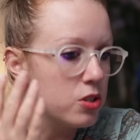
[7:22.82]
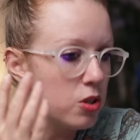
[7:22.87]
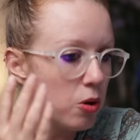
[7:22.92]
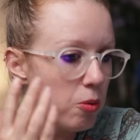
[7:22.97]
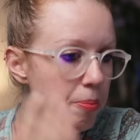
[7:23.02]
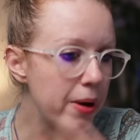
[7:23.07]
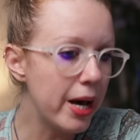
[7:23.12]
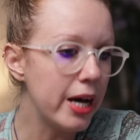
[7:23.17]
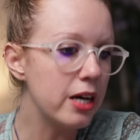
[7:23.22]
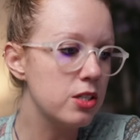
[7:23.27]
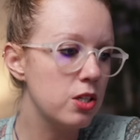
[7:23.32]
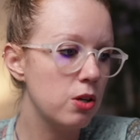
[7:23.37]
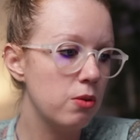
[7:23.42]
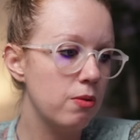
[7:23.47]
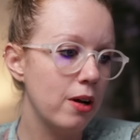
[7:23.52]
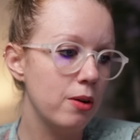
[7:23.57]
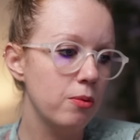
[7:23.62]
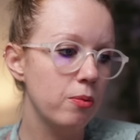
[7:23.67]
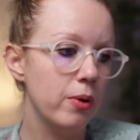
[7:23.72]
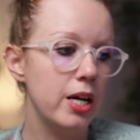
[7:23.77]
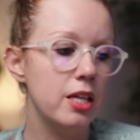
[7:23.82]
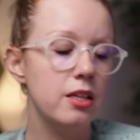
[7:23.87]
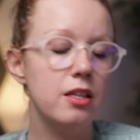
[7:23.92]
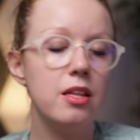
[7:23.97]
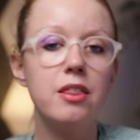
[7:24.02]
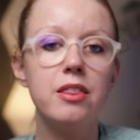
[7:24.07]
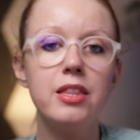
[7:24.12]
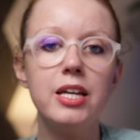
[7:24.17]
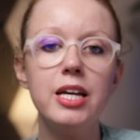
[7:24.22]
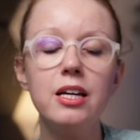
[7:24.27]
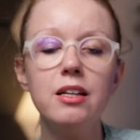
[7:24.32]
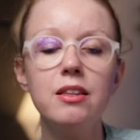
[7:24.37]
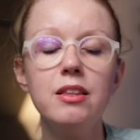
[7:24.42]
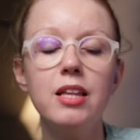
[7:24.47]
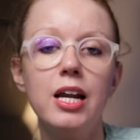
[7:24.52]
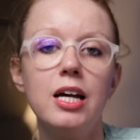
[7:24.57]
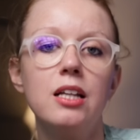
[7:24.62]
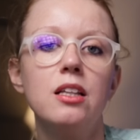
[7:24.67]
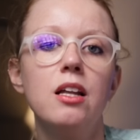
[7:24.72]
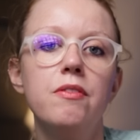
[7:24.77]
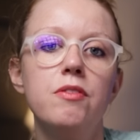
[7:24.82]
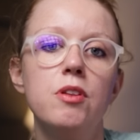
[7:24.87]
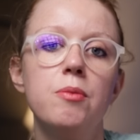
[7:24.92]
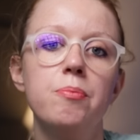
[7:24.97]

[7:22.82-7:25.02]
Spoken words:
So back to Runway. The thing that I love